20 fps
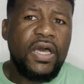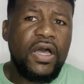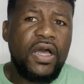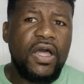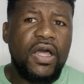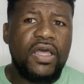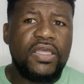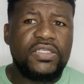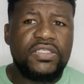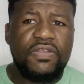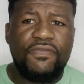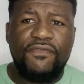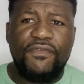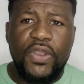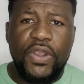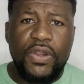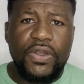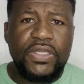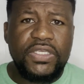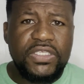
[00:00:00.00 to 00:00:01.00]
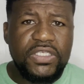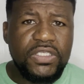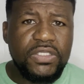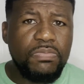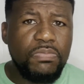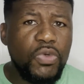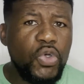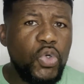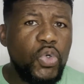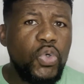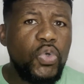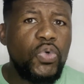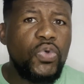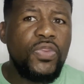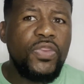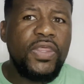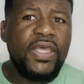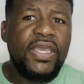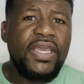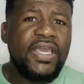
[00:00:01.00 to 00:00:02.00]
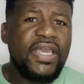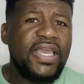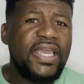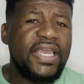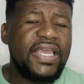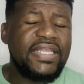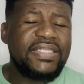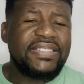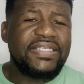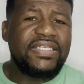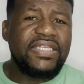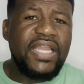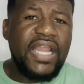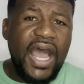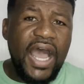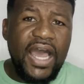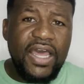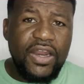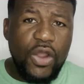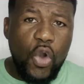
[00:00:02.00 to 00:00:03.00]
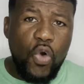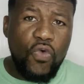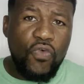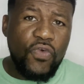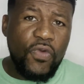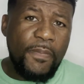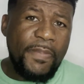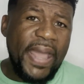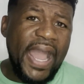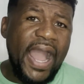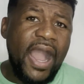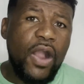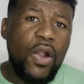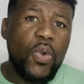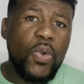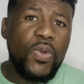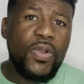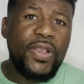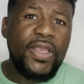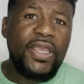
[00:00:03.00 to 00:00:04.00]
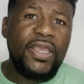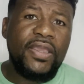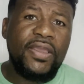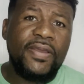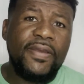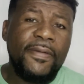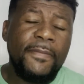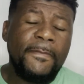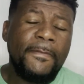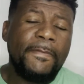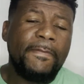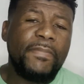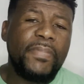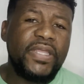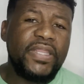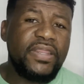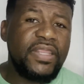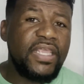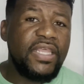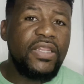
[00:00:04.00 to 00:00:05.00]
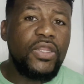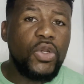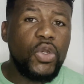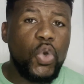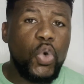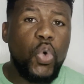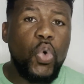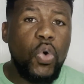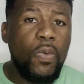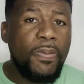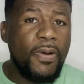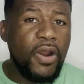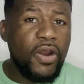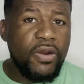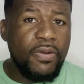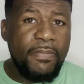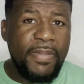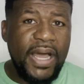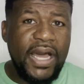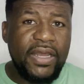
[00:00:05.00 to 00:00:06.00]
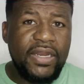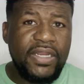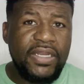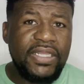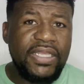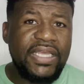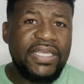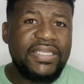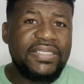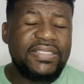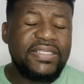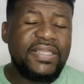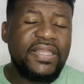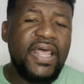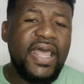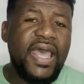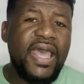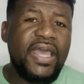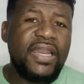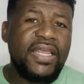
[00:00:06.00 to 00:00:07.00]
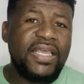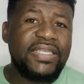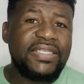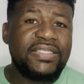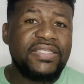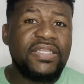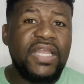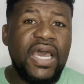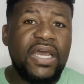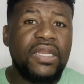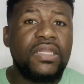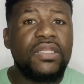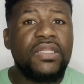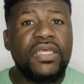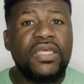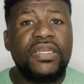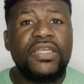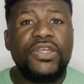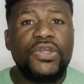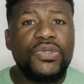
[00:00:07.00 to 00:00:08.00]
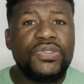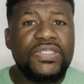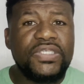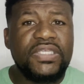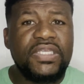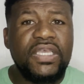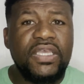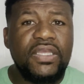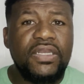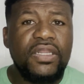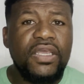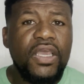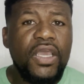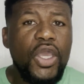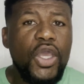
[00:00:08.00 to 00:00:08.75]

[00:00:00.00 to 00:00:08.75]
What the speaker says: It's very smooth. It's not overpowering. But then the cool part about it is that it's not a linear scent.